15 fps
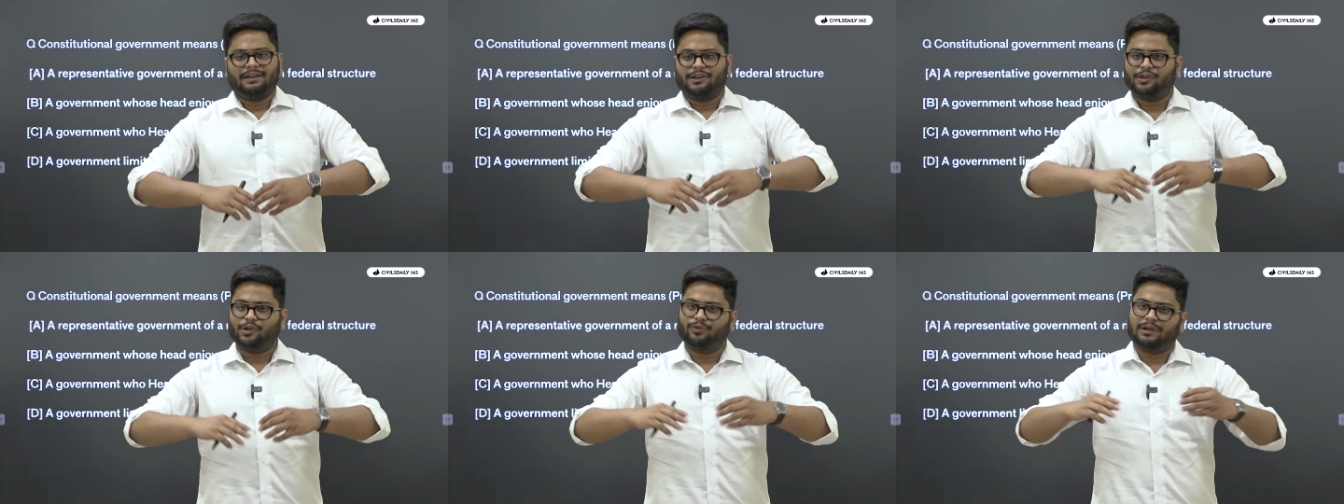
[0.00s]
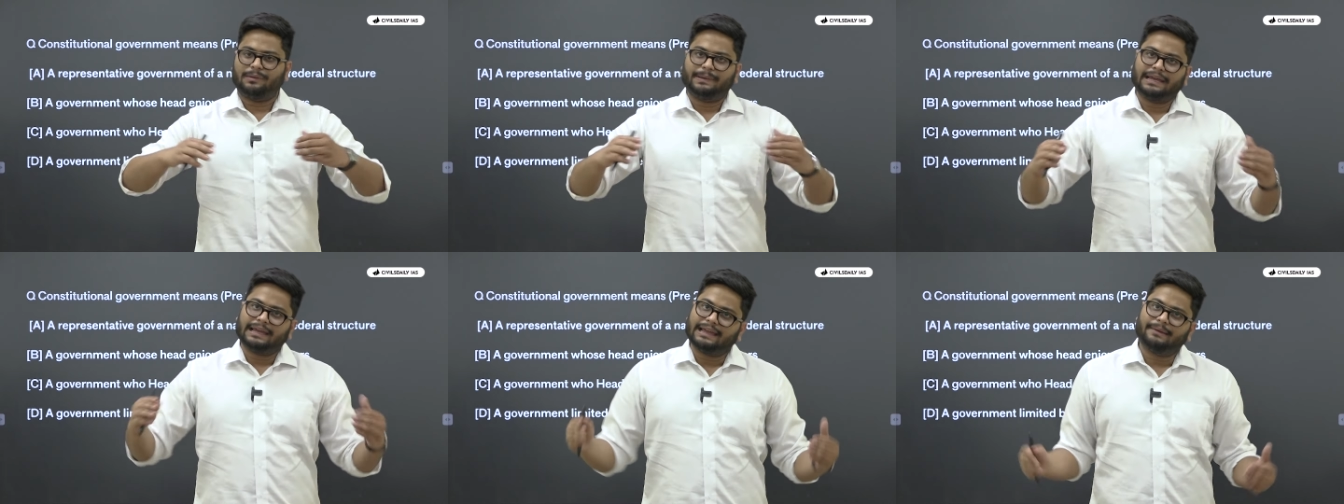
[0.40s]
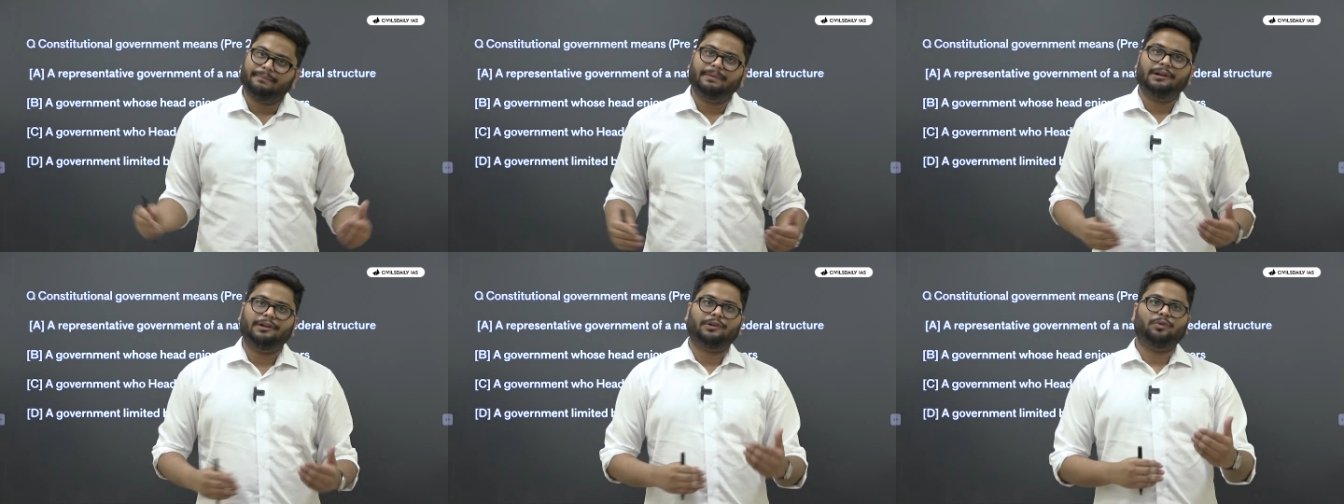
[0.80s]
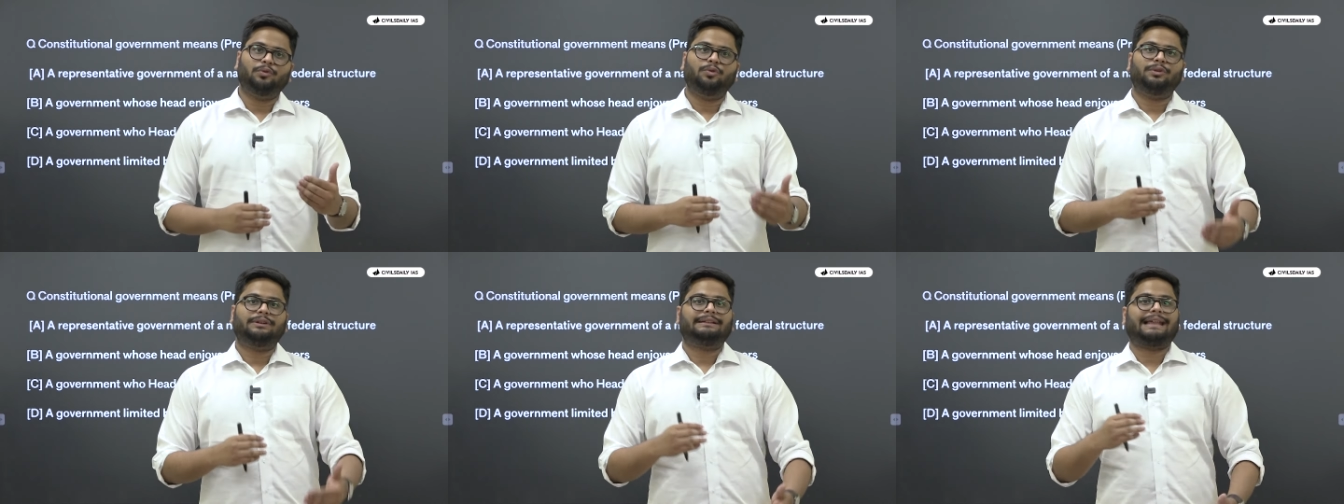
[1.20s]
you will be able
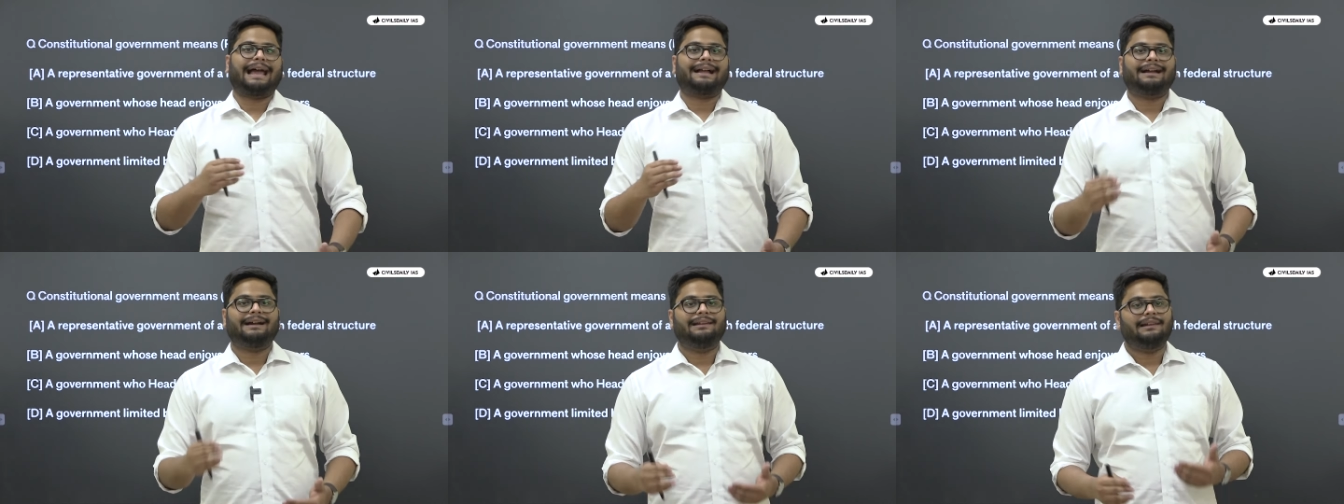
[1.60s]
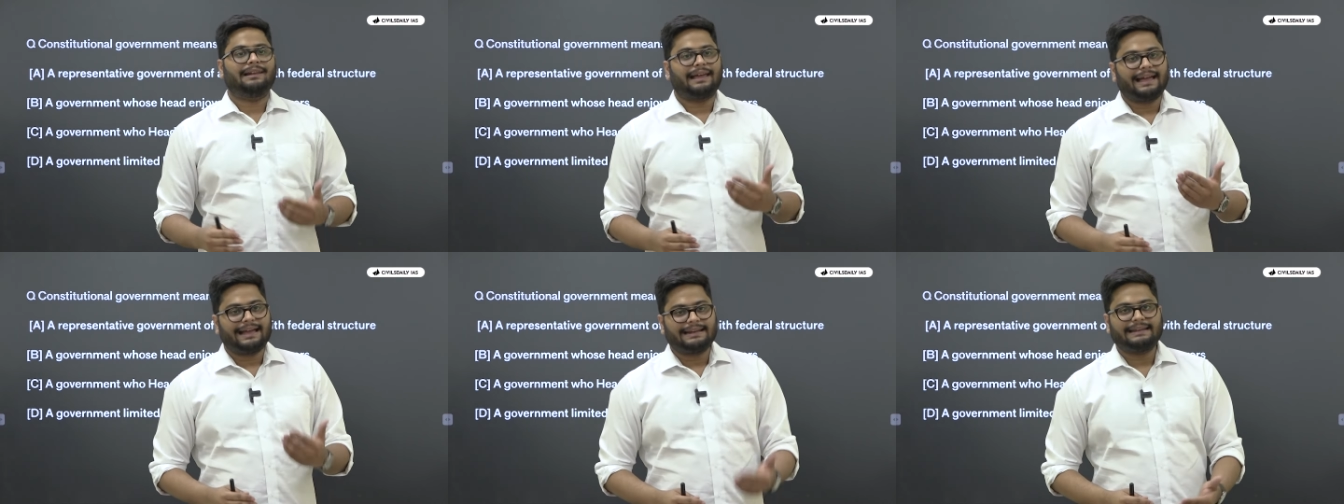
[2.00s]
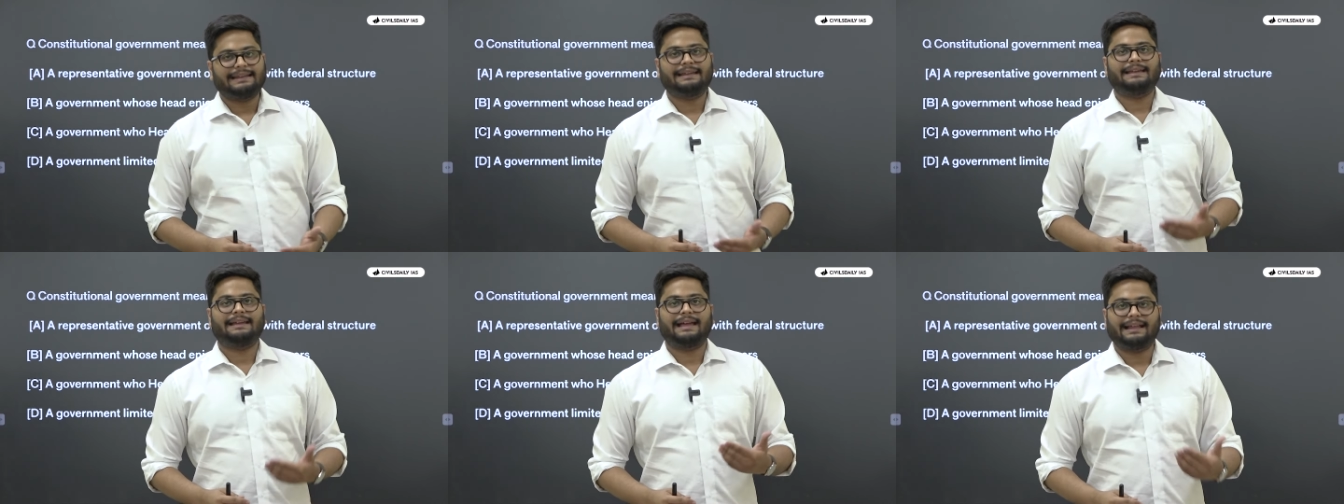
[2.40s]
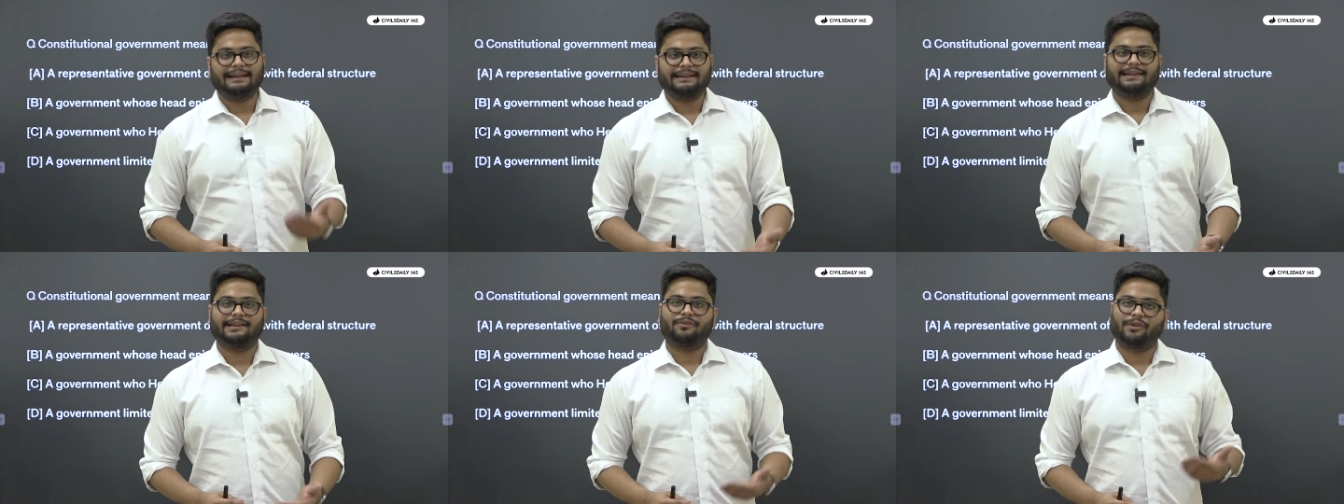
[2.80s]
to tackle any,
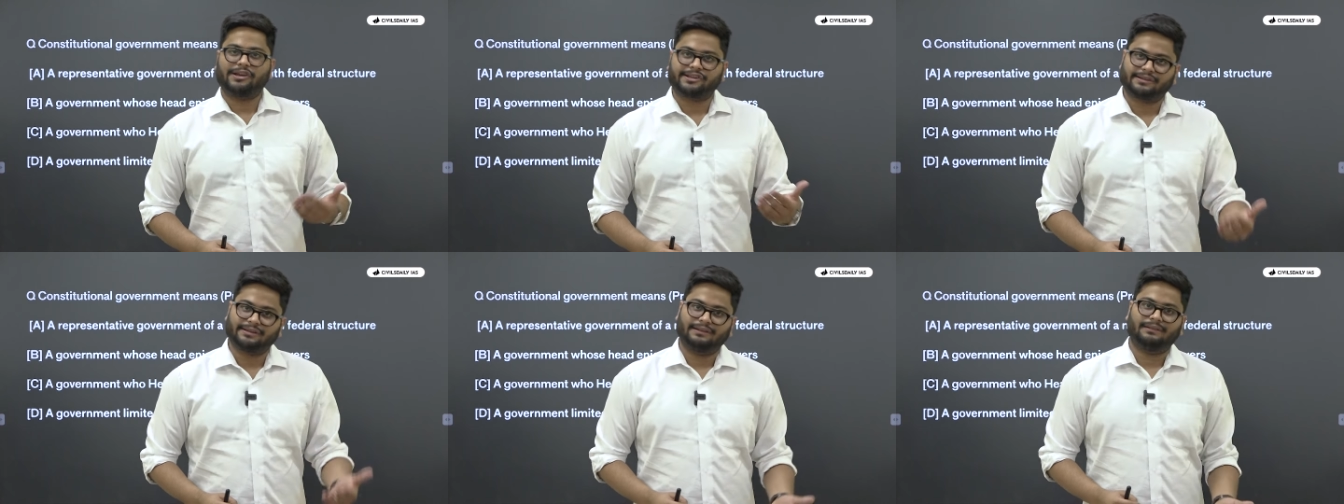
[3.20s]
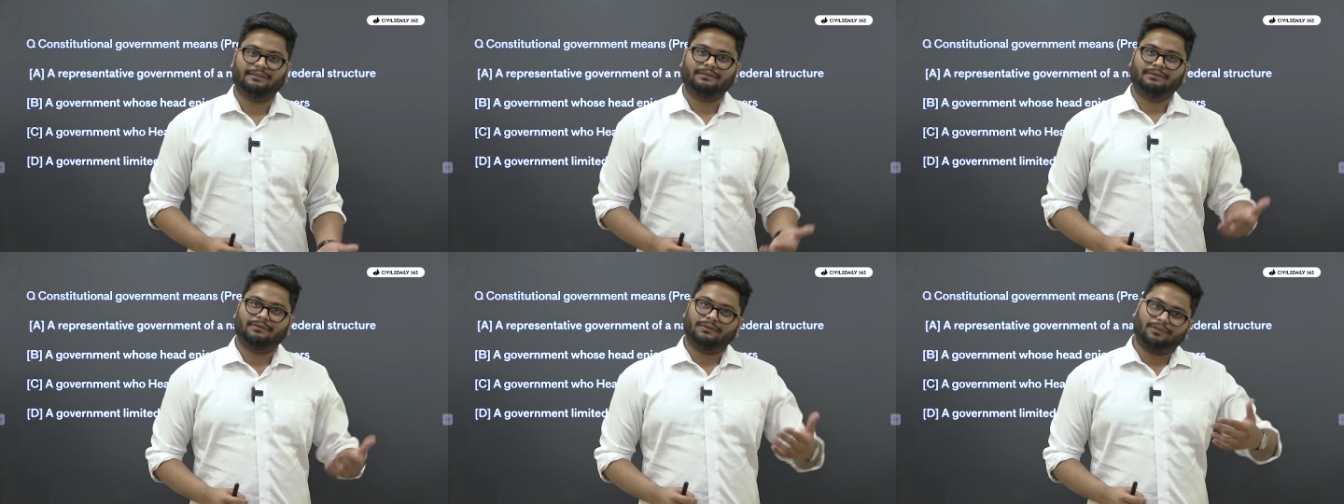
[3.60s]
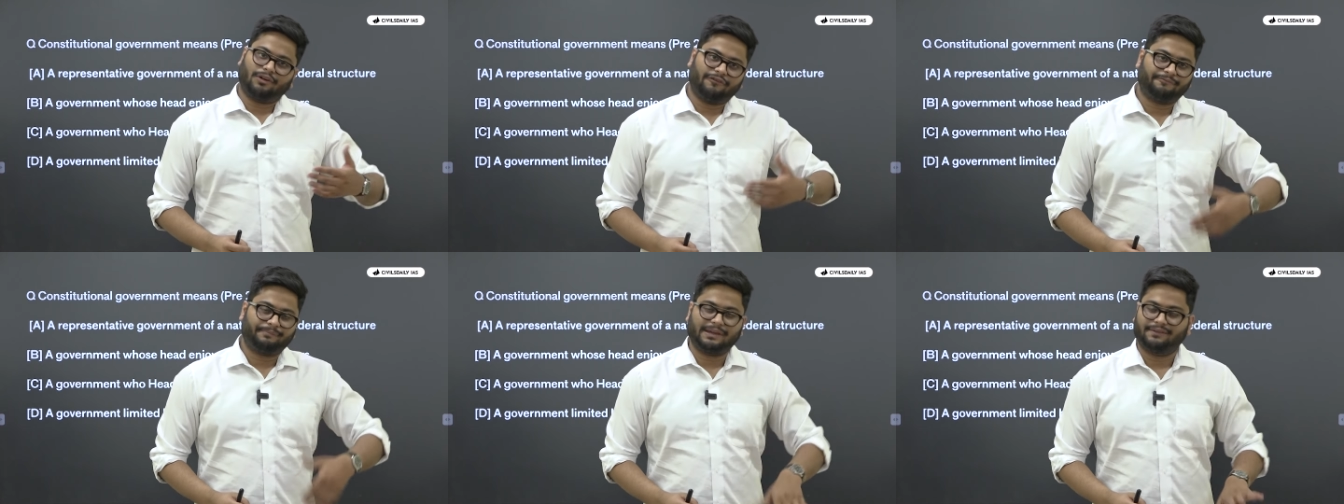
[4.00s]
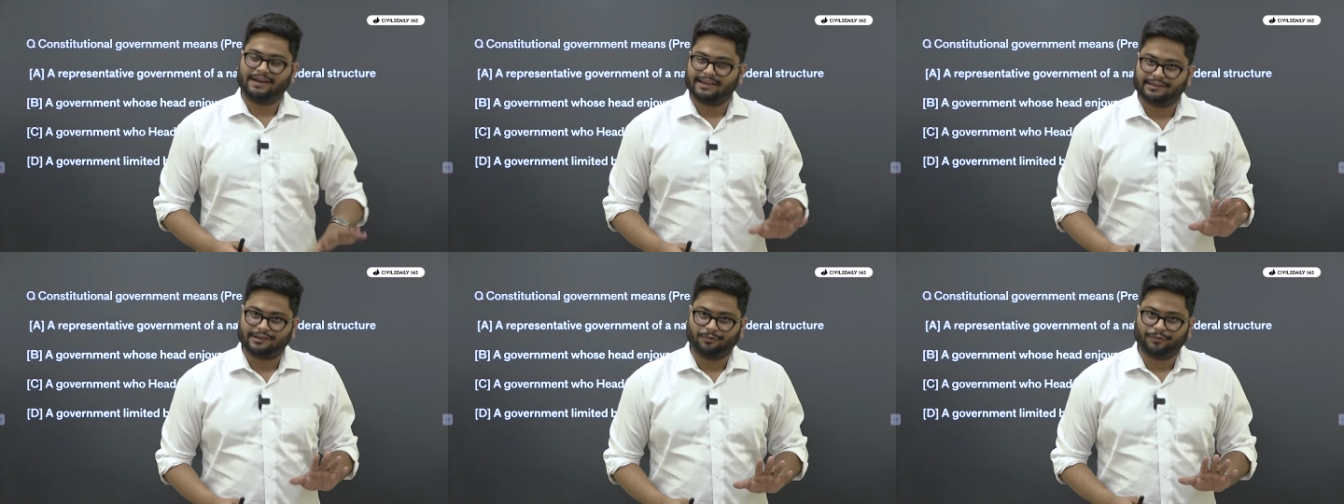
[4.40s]
any question of P Y
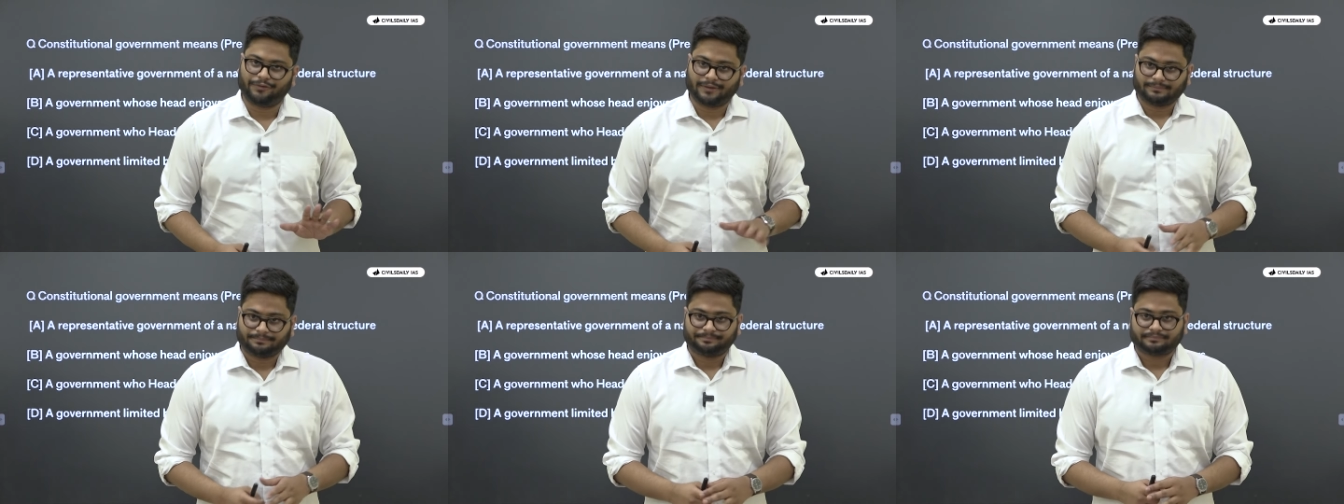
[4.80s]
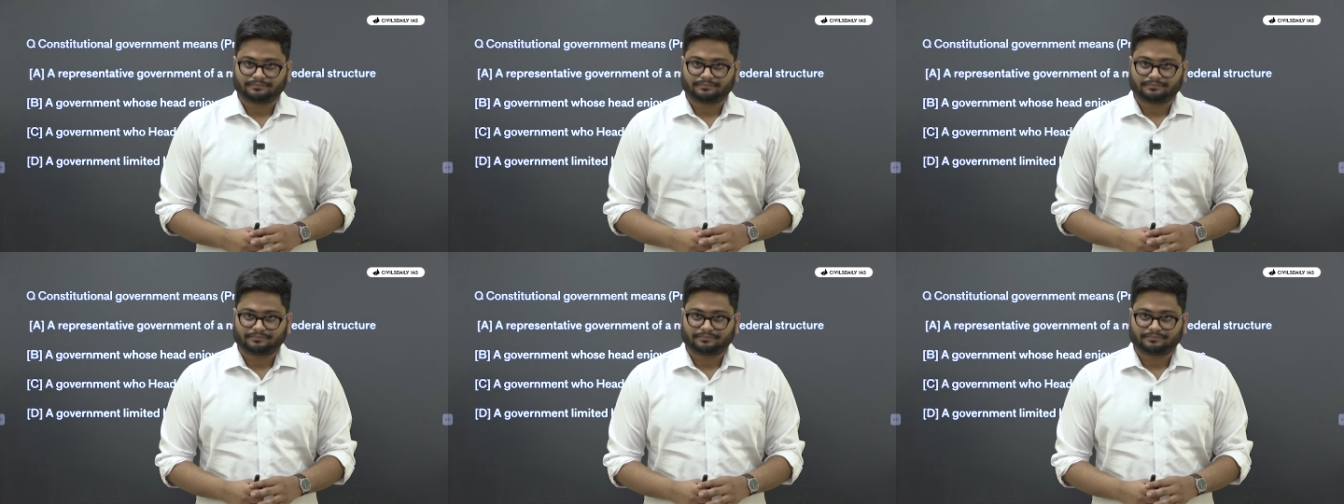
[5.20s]
Qs.